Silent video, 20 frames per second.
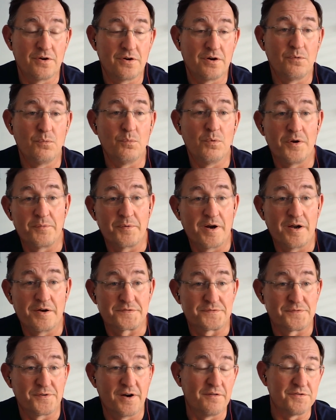one
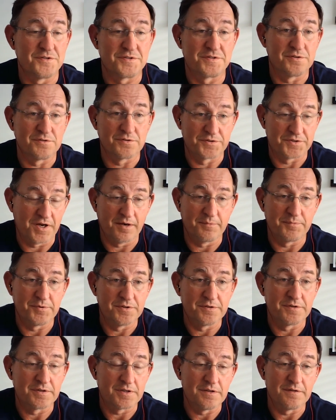warehouse for every single job you're
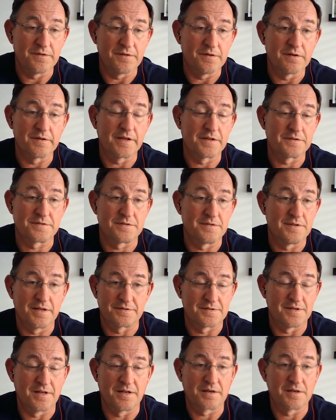doing either. That's
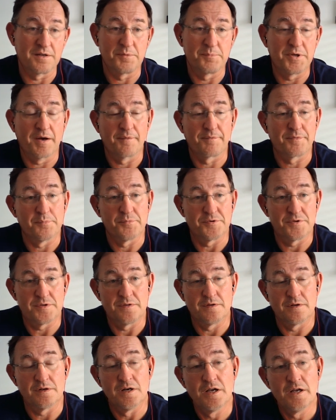not going to be optimal
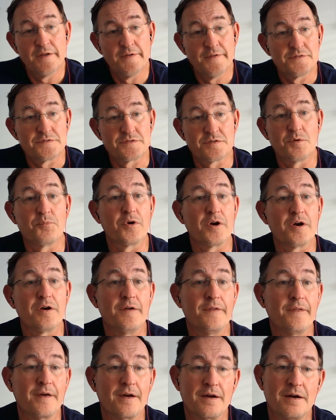either. Somewhere
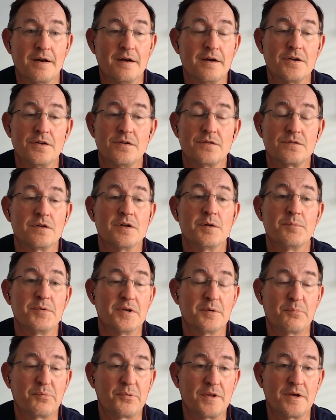in there is going to be
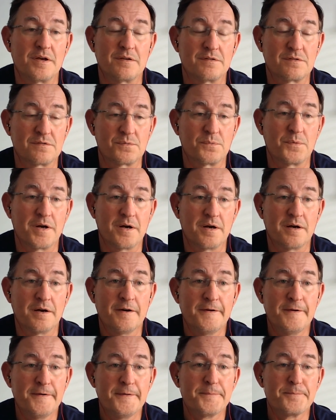a place where
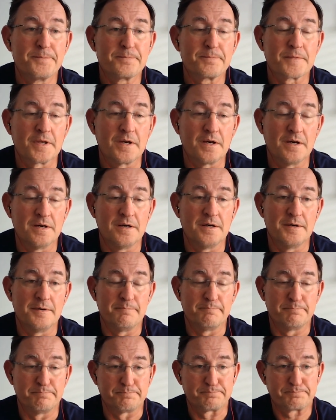
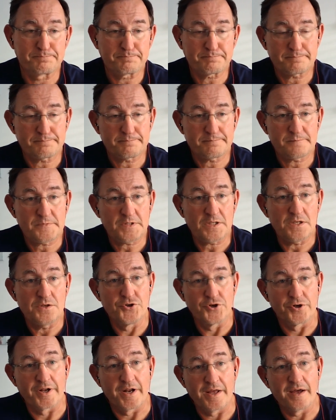
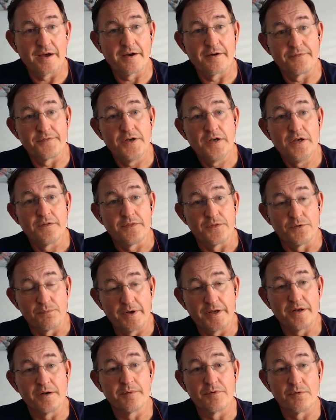you're going to have the
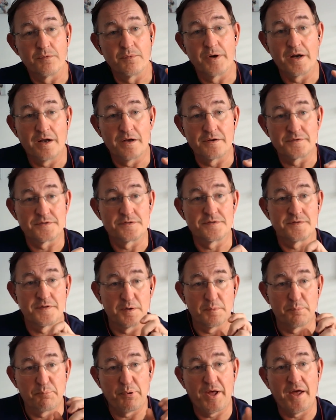right number of warehouses that
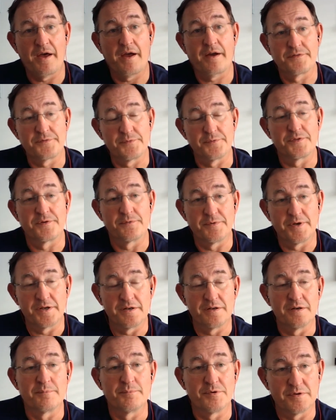are packed with the right
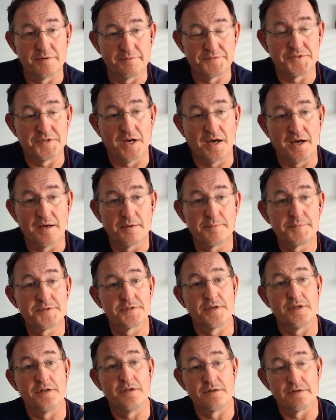number of jobs,
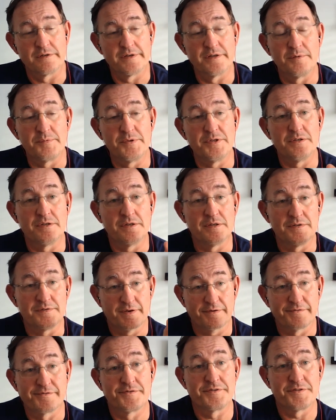and you're going to be
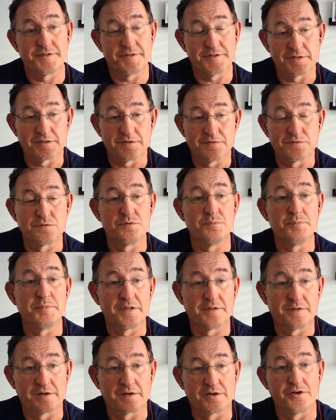intelligently
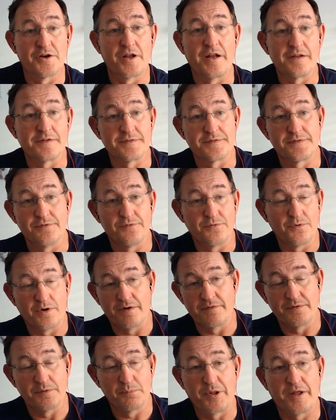consuming the credits of
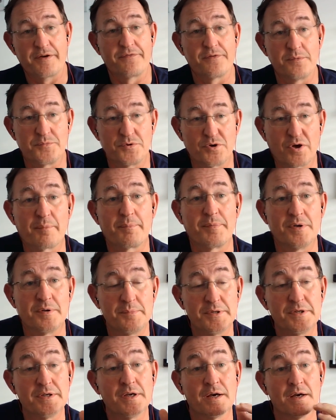whatever platform you happen to
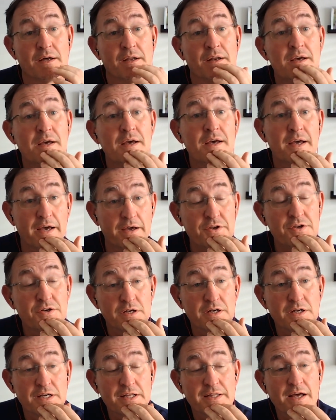be on. And you're
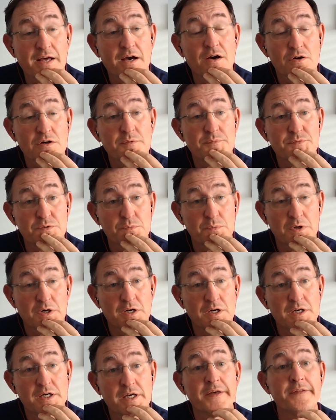going to get the outcomes you
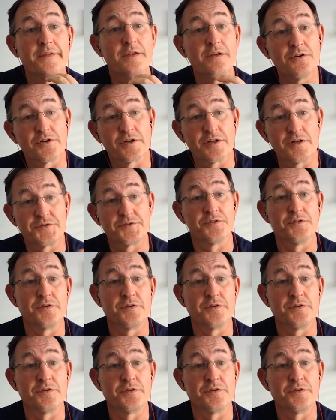want, and then you're going to turn